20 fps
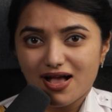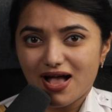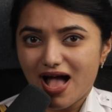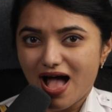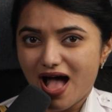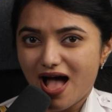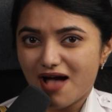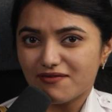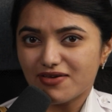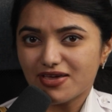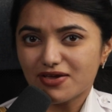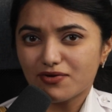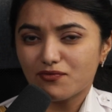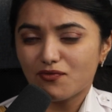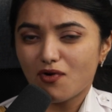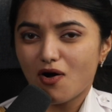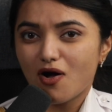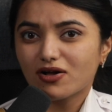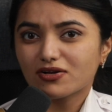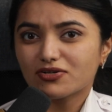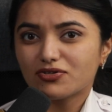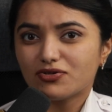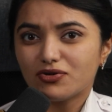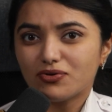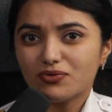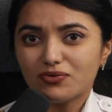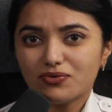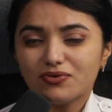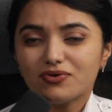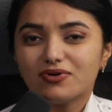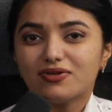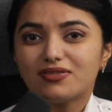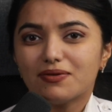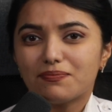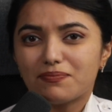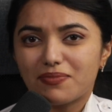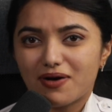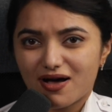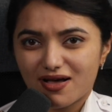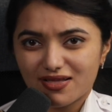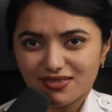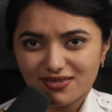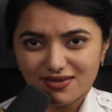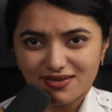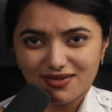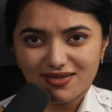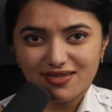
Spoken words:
Having walked through the path,